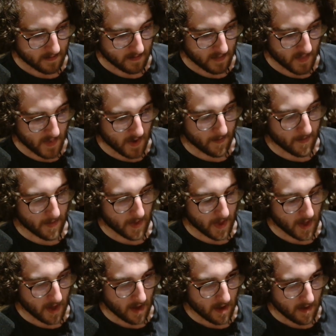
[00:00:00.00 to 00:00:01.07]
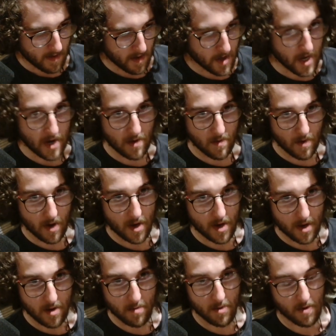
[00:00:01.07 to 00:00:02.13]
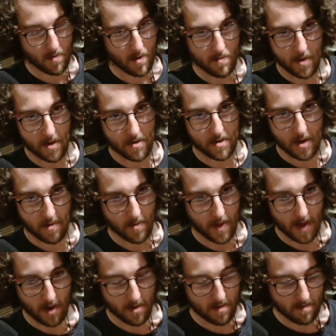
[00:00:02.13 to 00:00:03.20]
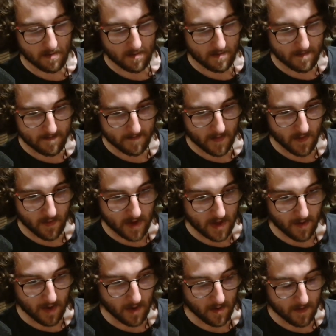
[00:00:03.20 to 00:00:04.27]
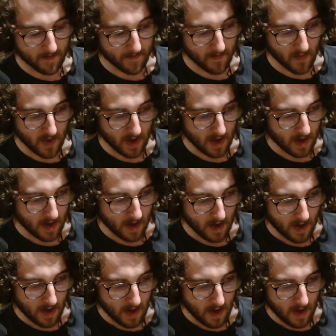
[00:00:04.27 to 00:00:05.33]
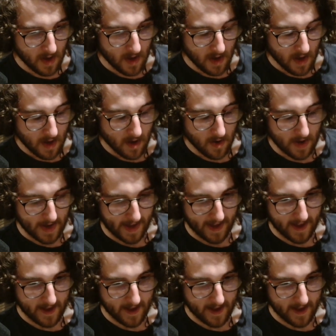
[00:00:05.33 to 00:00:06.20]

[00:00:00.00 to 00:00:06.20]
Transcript: the channel will continue, but it won't be the same without him. It really won't. Okay.